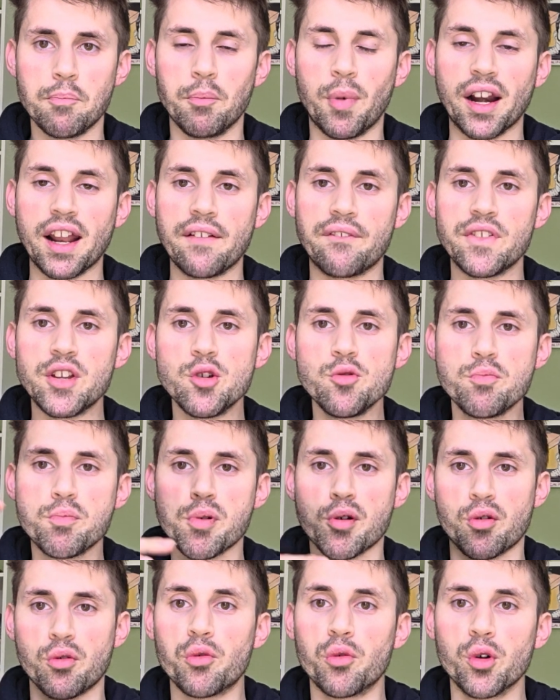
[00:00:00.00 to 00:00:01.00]
But if you
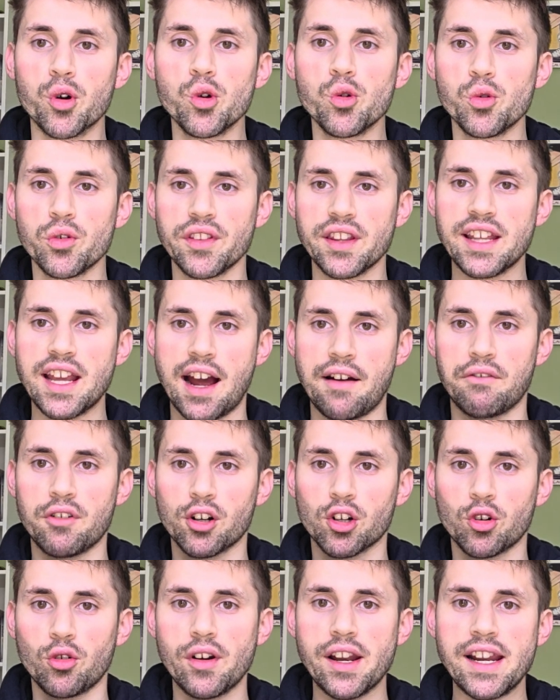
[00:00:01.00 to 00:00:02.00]
prune the
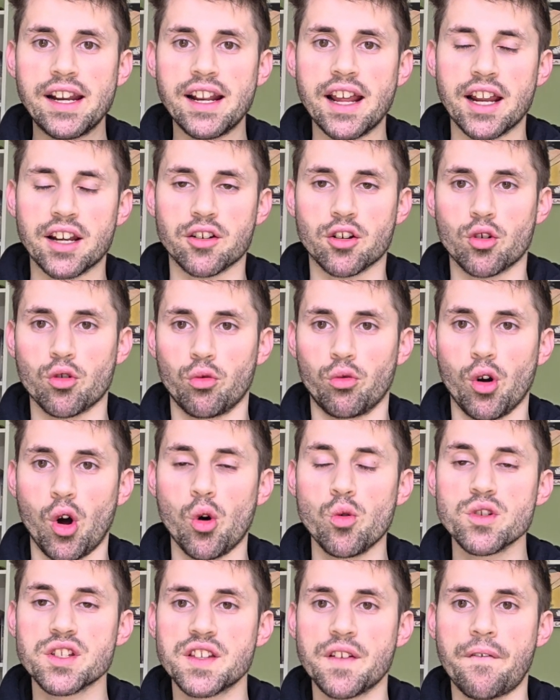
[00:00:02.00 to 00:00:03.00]
evergreen, it
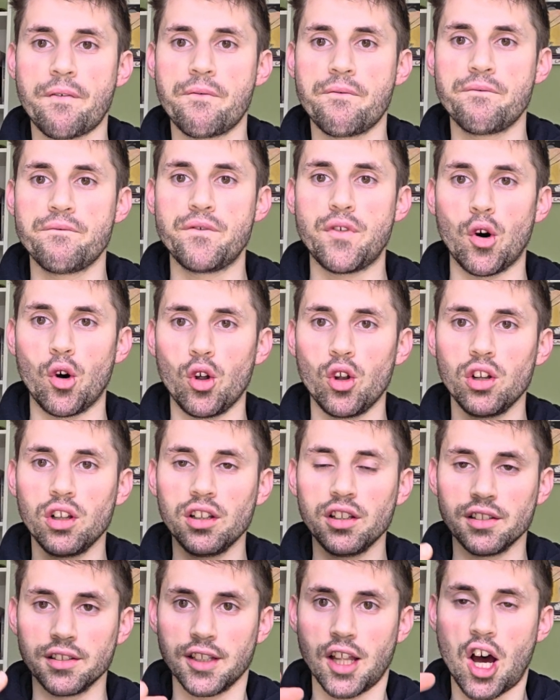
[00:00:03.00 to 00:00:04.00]
grows
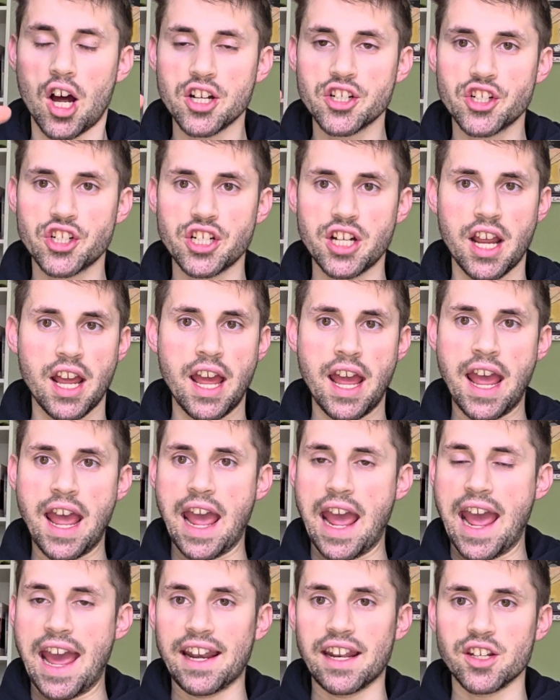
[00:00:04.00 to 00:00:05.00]
full, lush,
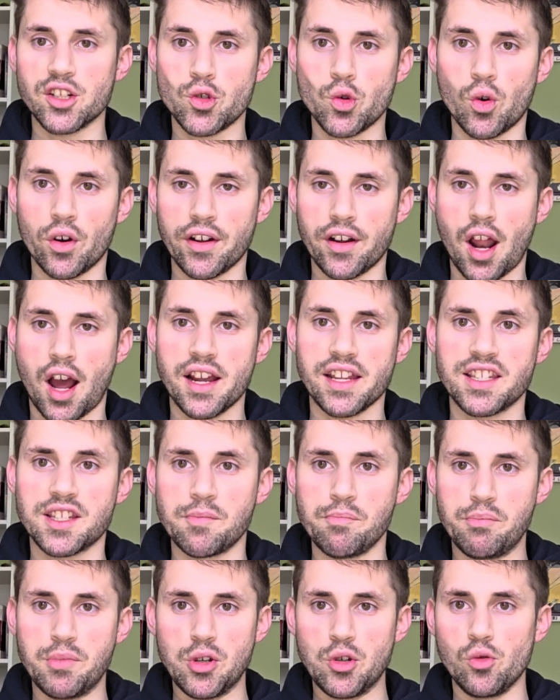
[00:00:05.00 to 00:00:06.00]
and into a nice,
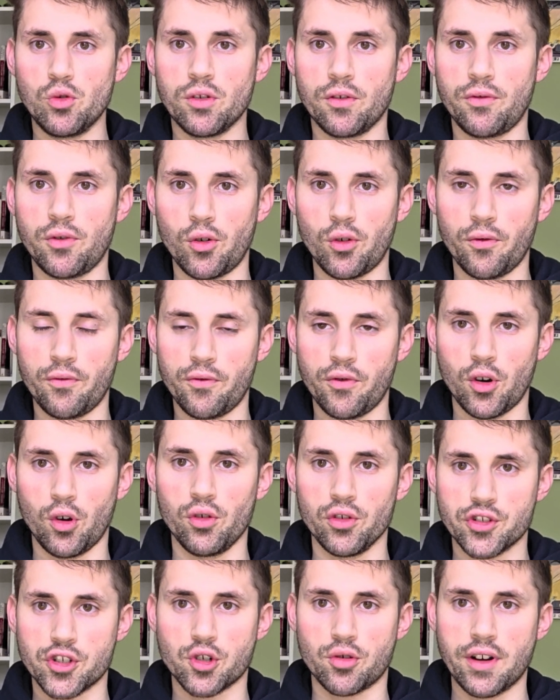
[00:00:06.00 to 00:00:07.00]
beautiful,
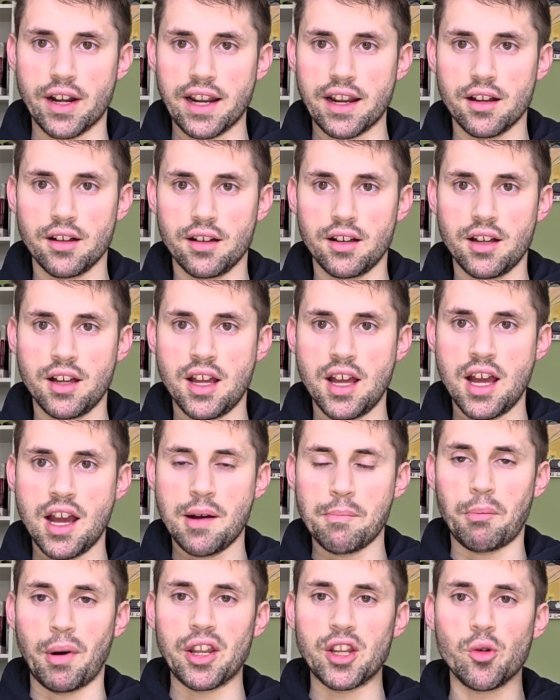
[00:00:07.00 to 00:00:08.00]
full tree.
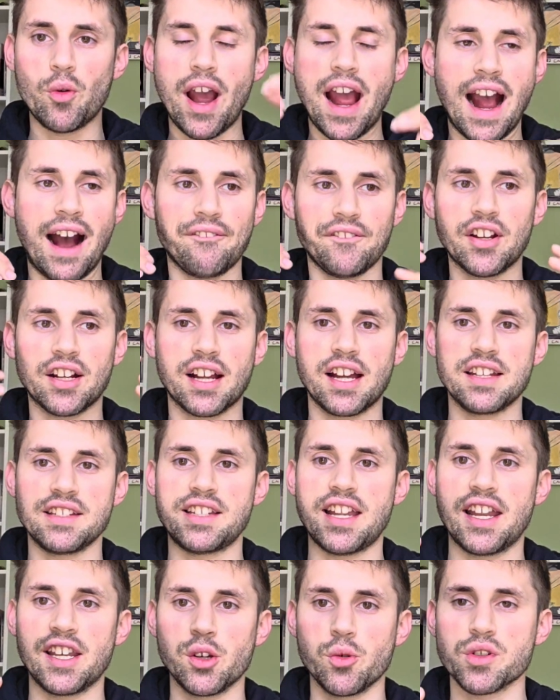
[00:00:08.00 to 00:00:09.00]
But you have to
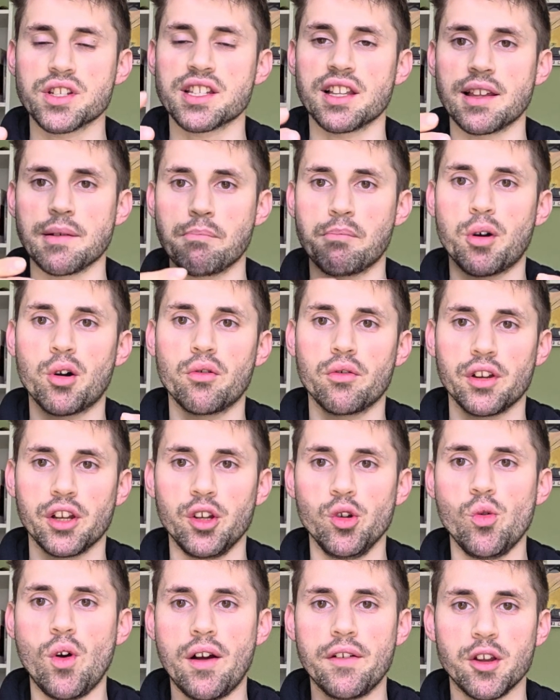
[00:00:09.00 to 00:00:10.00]
continuously
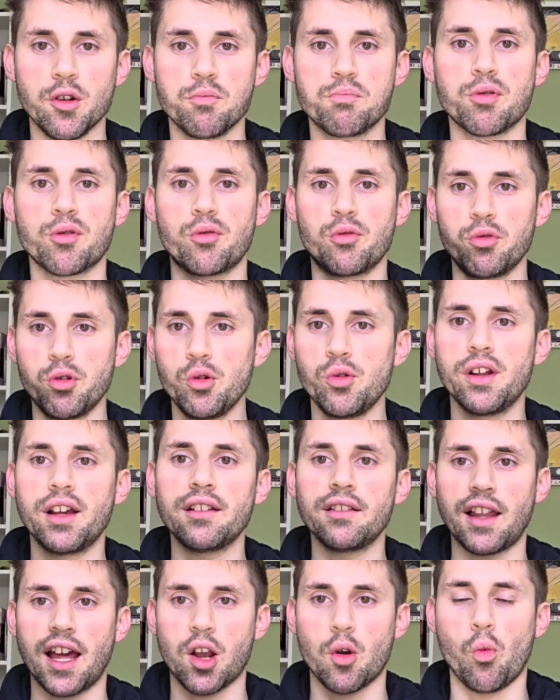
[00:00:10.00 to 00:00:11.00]
you prune
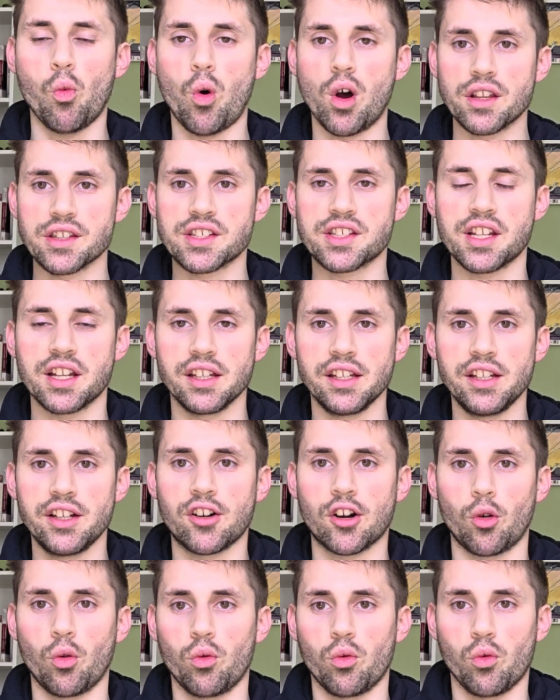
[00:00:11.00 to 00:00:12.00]
it like once a
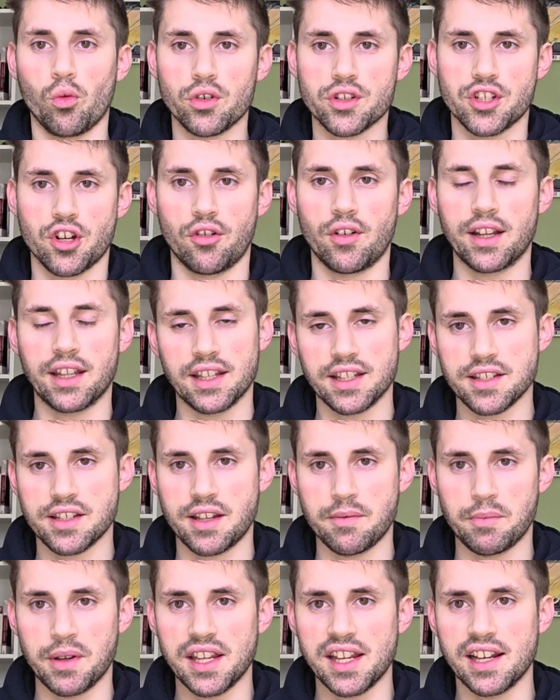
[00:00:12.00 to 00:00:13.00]
year during its
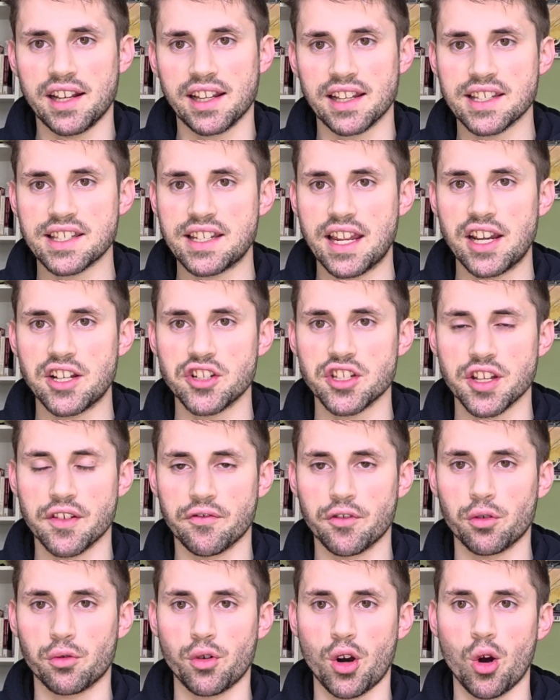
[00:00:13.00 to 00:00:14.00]
beginning stages
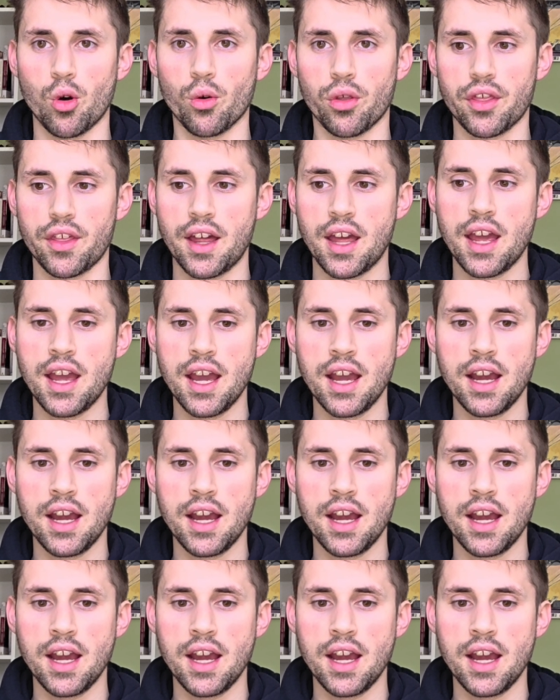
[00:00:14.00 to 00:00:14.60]
of growth,